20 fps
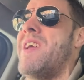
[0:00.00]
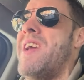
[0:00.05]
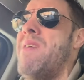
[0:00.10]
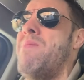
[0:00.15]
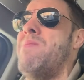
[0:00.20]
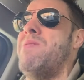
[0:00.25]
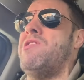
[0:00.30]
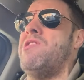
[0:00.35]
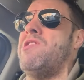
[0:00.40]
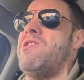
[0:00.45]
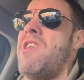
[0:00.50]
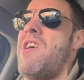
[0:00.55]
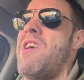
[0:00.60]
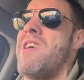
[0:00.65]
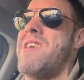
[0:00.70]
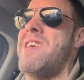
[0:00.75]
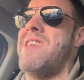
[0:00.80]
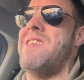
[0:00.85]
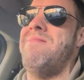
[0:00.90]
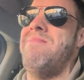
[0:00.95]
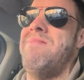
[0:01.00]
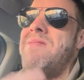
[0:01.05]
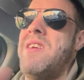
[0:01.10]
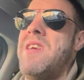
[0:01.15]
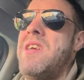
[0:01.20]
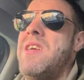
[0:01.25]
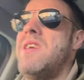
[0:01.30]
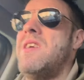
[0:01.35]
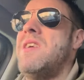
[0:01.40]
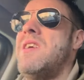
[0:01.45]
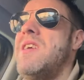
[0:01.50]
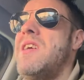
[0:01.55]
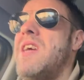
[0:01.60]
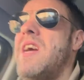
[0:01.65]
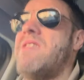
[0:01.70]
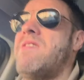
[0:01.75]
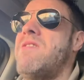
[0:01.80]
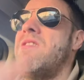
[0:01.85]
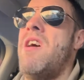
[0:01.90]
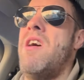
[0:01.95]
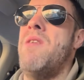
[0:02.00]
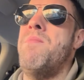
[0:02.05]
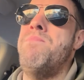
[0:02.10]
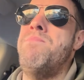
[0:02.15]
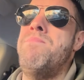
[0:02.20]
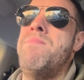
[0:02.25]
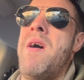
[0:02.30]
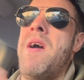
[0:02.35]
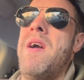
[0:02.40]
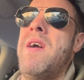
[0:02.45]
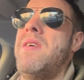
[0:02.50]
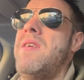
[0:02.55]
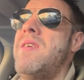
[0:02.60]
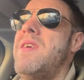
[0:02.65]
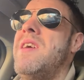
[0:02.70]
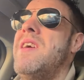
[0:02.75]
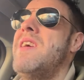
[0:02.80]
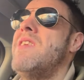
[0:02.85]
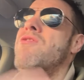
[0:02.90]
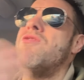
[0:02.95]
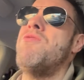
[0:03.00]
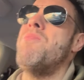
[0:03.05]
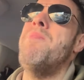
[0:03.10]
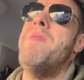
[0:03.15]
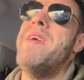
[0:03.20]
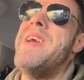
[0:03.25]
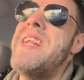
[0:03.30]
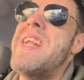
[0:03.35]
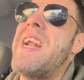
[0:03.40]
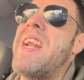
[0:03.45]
which is like doesn't mean